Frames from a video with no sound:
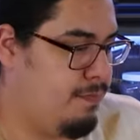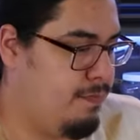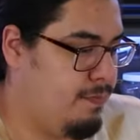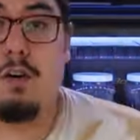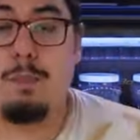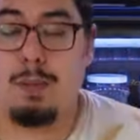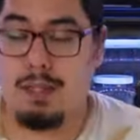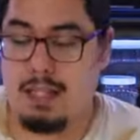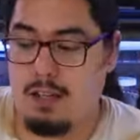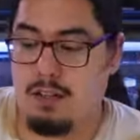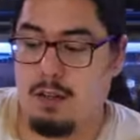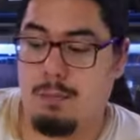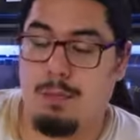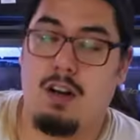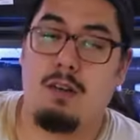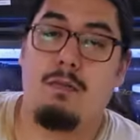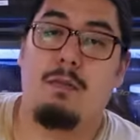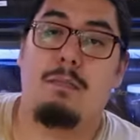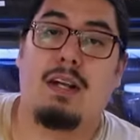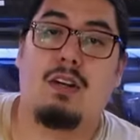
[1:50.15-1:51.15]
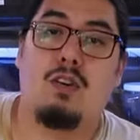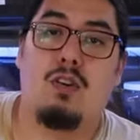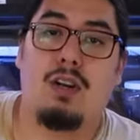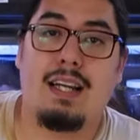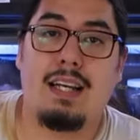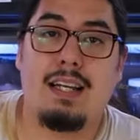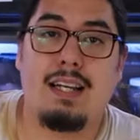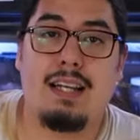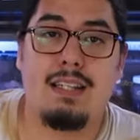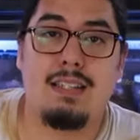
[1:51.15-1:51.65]
So I'll put that on the bottom of my
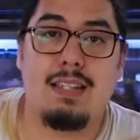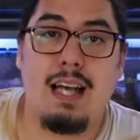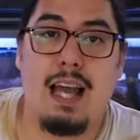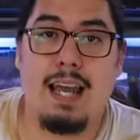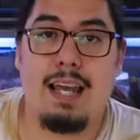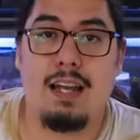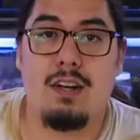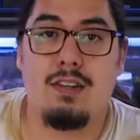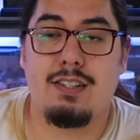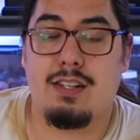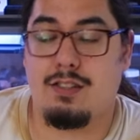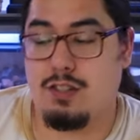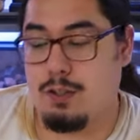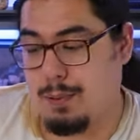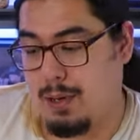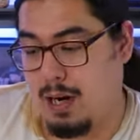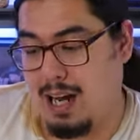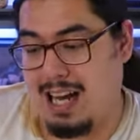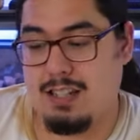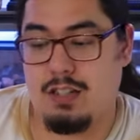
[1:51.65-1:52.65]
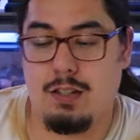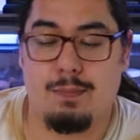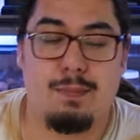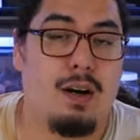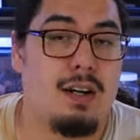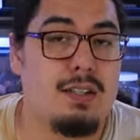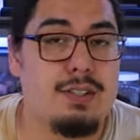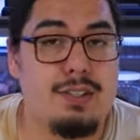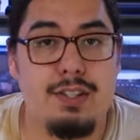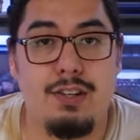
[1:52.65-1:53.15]
cricket containers. I also put
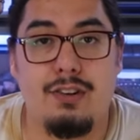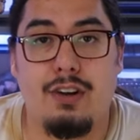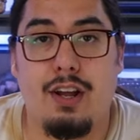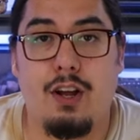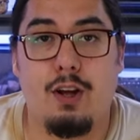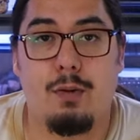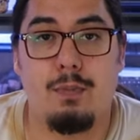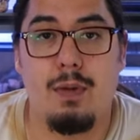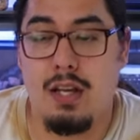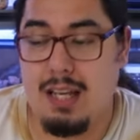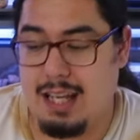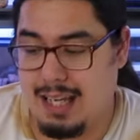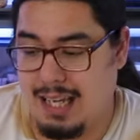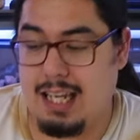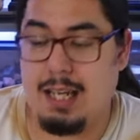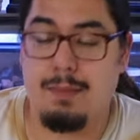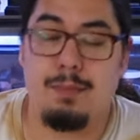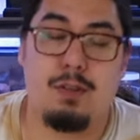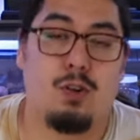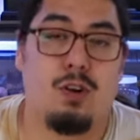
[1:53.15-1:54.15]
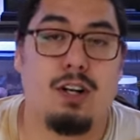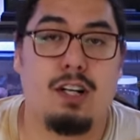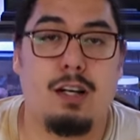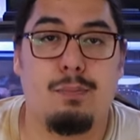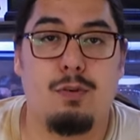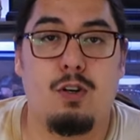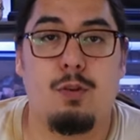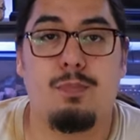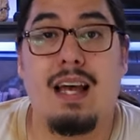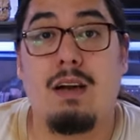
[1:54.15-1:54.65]
isopods in there to help eat up the
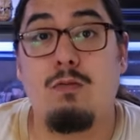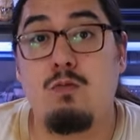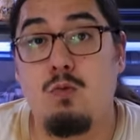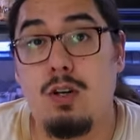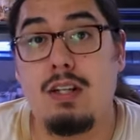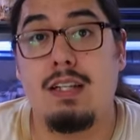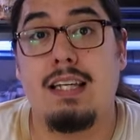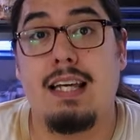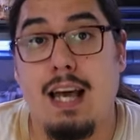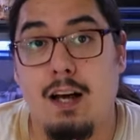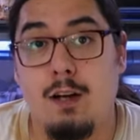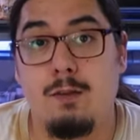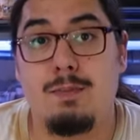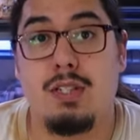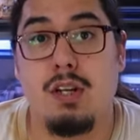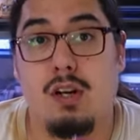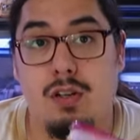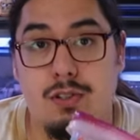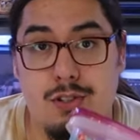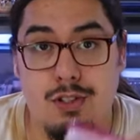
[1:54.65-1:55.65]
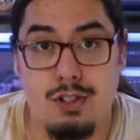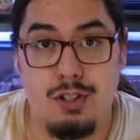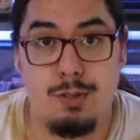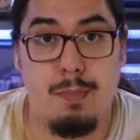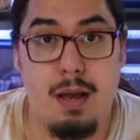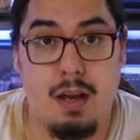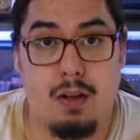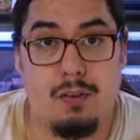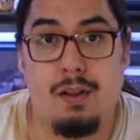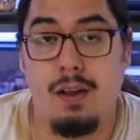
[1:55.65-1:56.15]
cricket poop. That really helps on
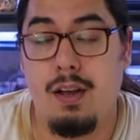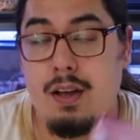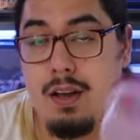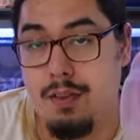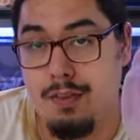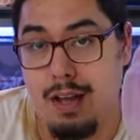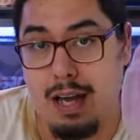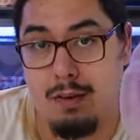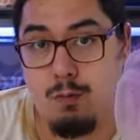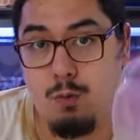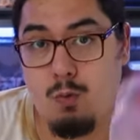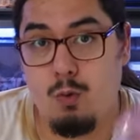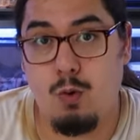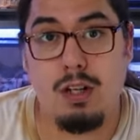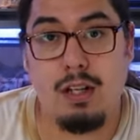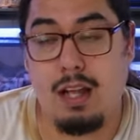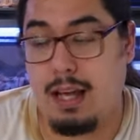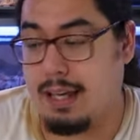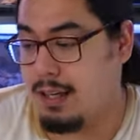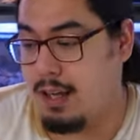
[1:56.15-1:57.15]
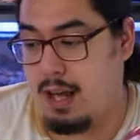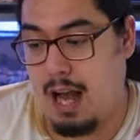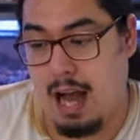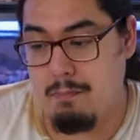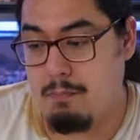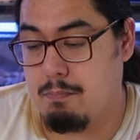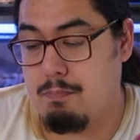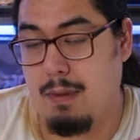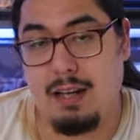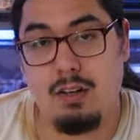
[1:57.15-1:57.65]
smell. That really, like,
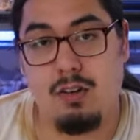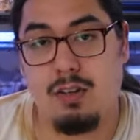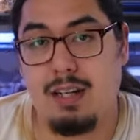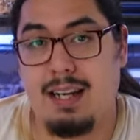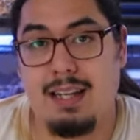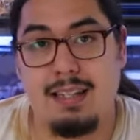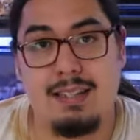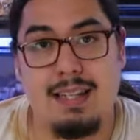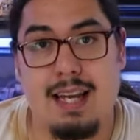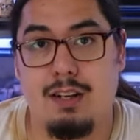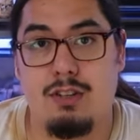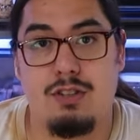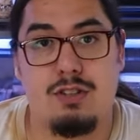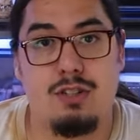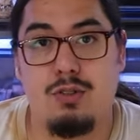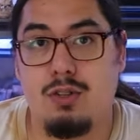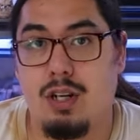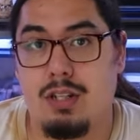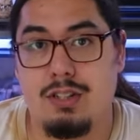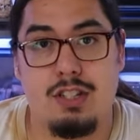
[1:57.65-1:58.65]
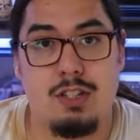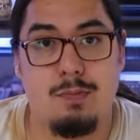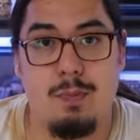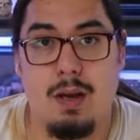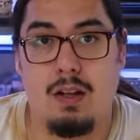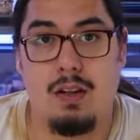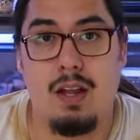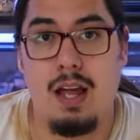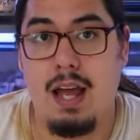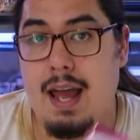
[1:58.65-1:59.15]
my cricket containers do not
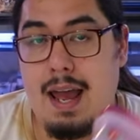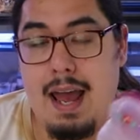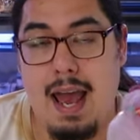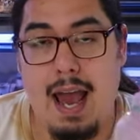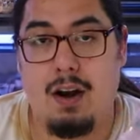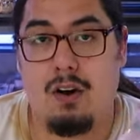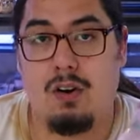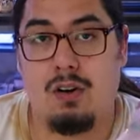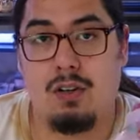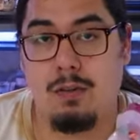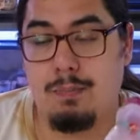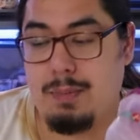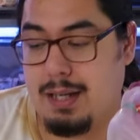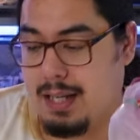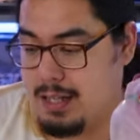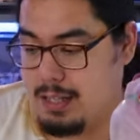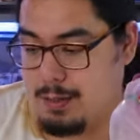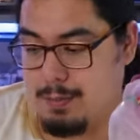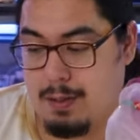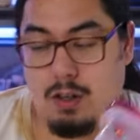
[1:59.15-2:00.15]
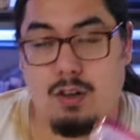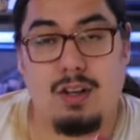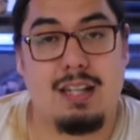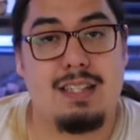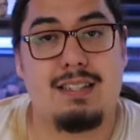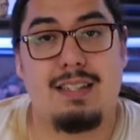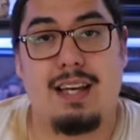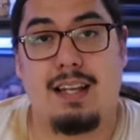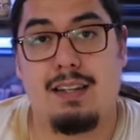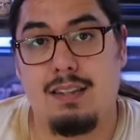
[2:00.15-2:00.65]
smell at all because my
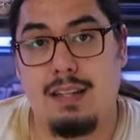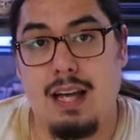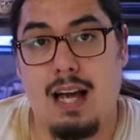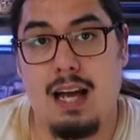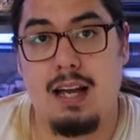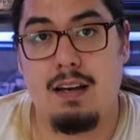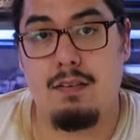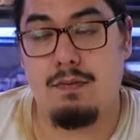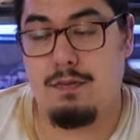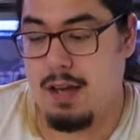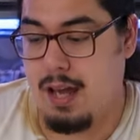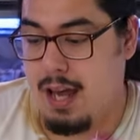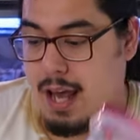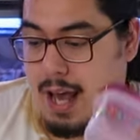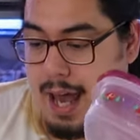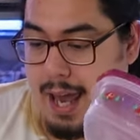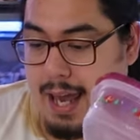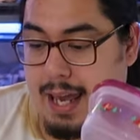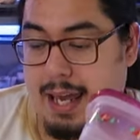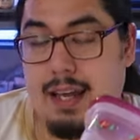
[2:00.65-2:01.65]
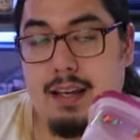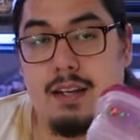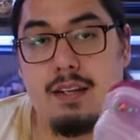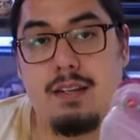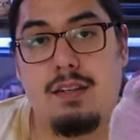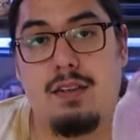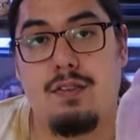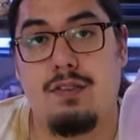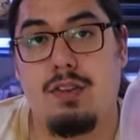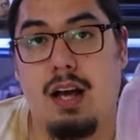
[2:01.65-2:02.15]
crickets stay alive
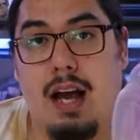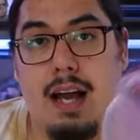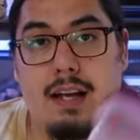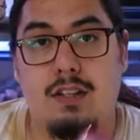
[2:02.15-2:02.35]
and the